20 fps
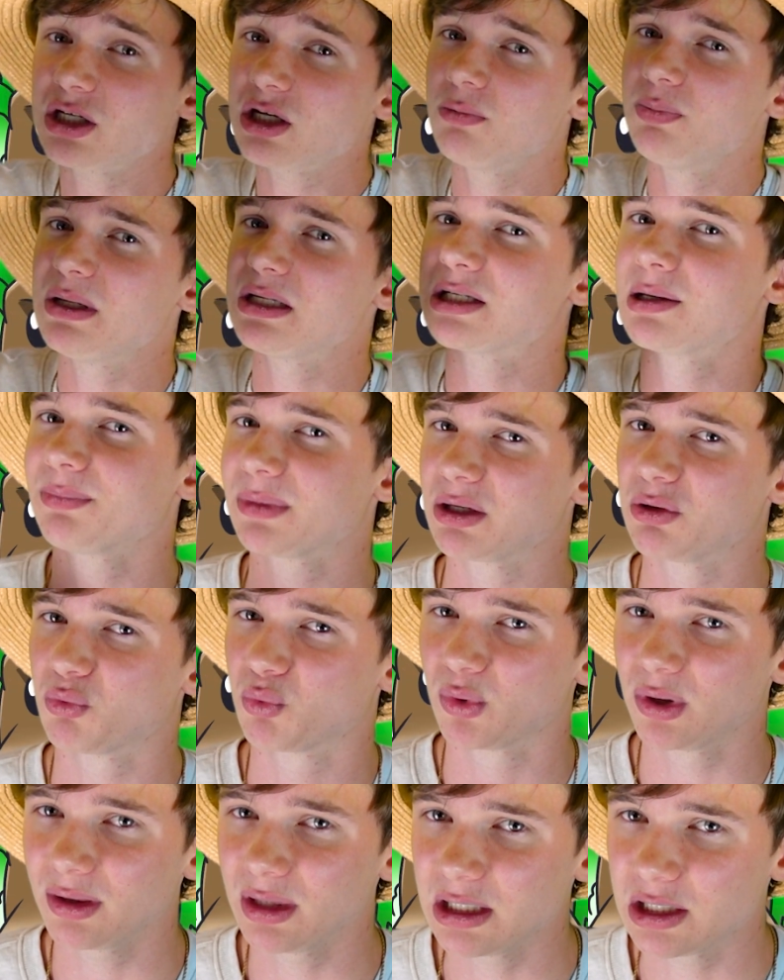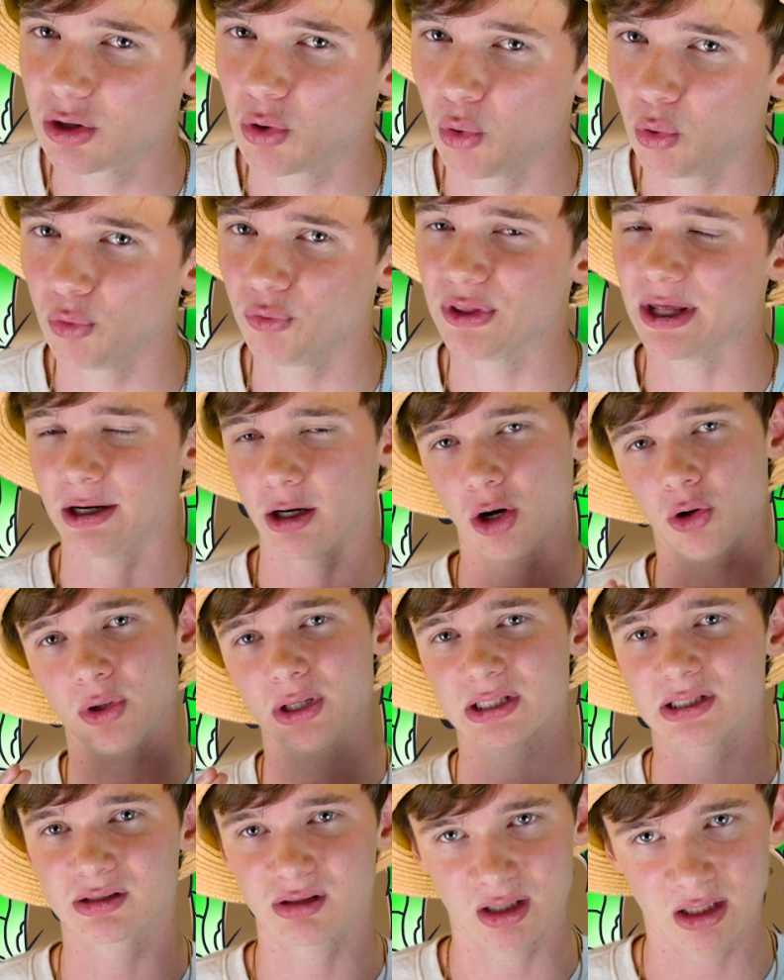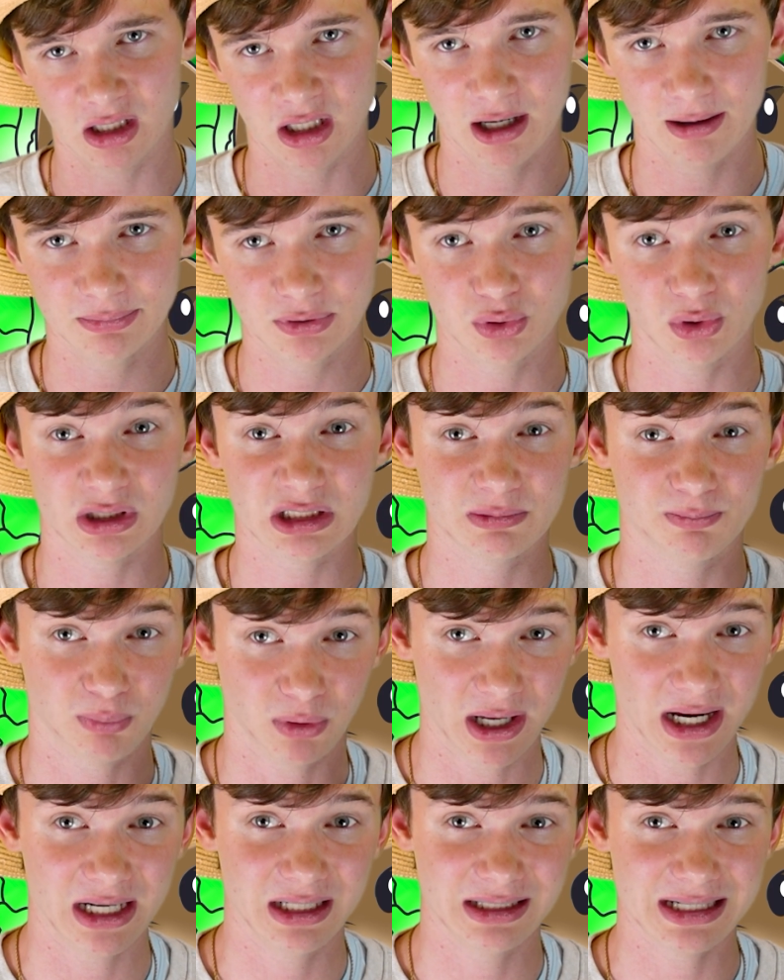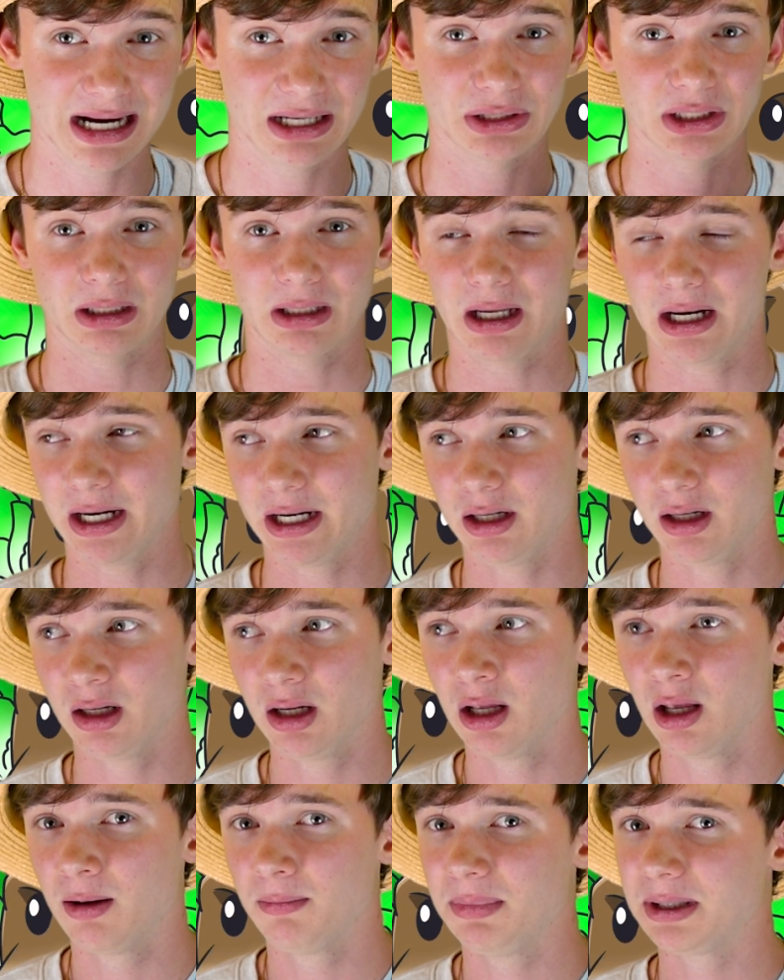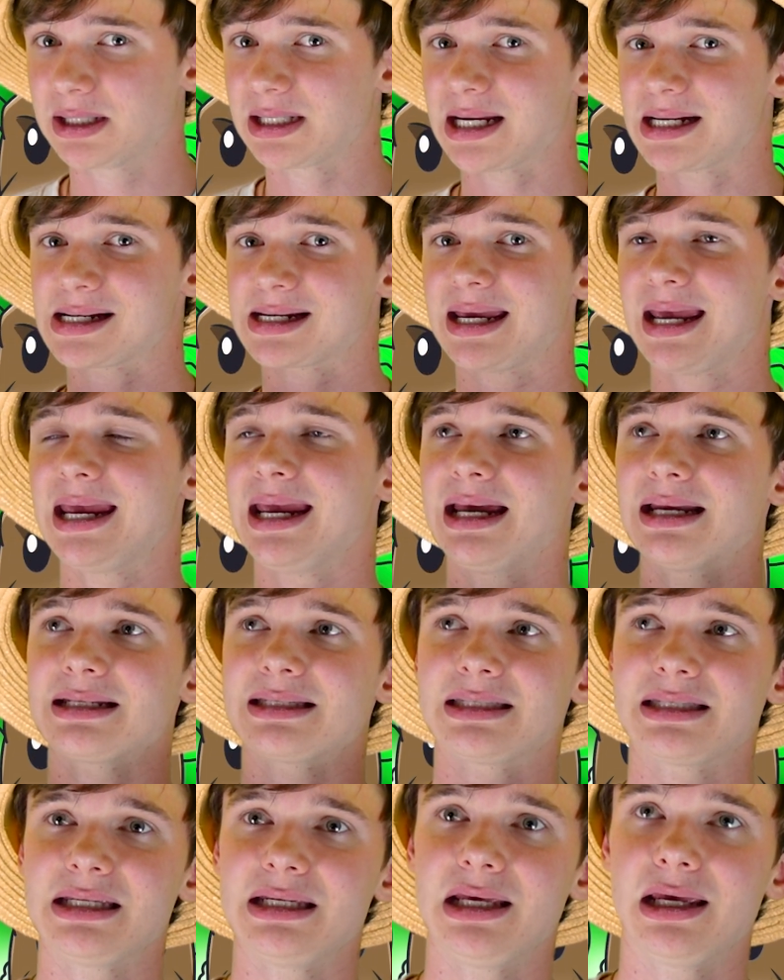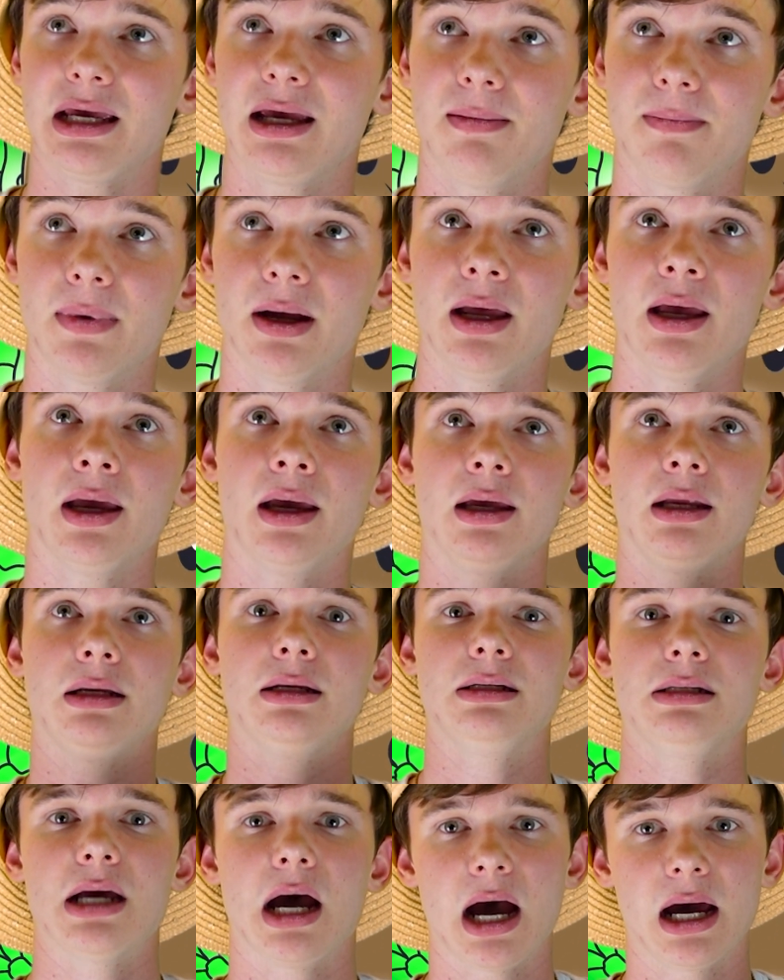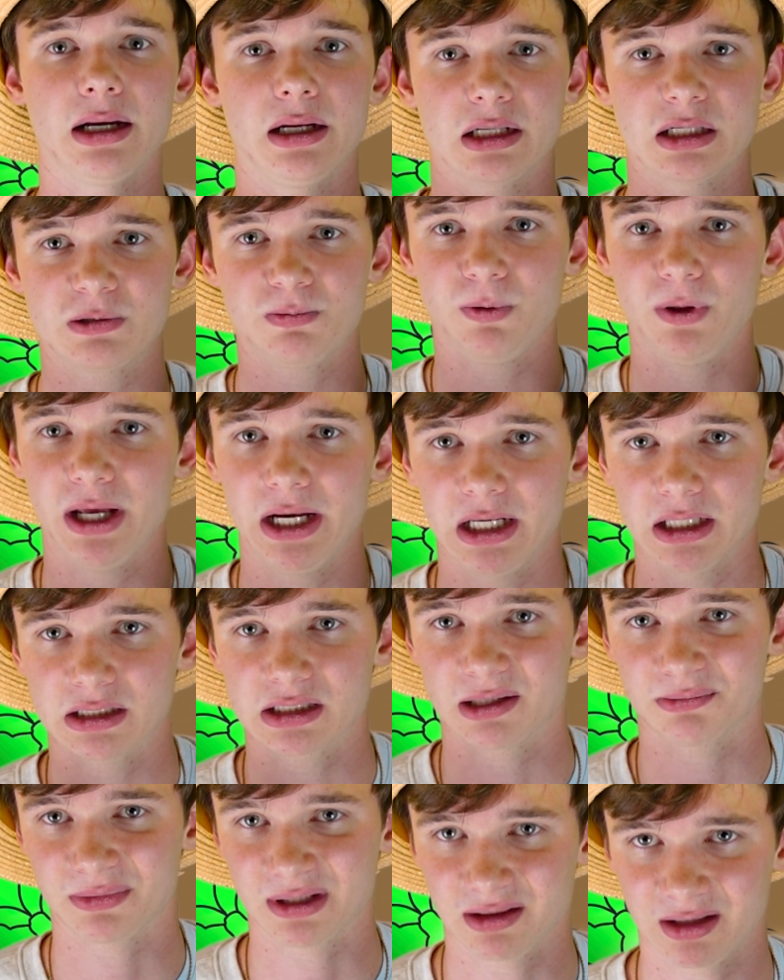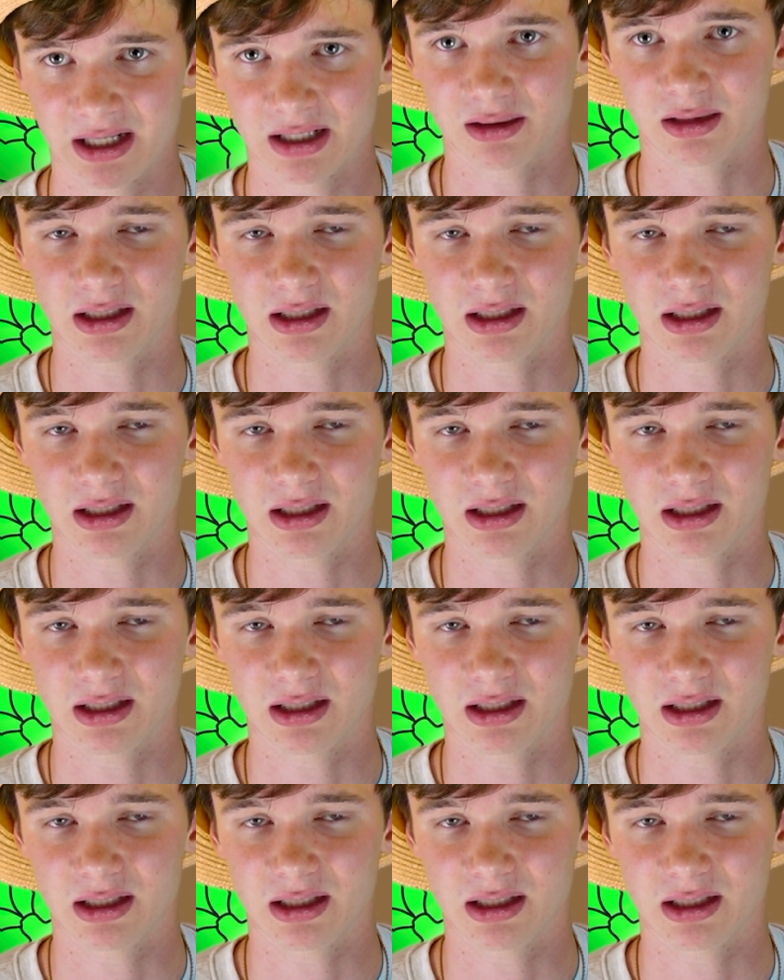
could be something really cool that Oda is setting up to explain down the line, because I can't see him not explaining something like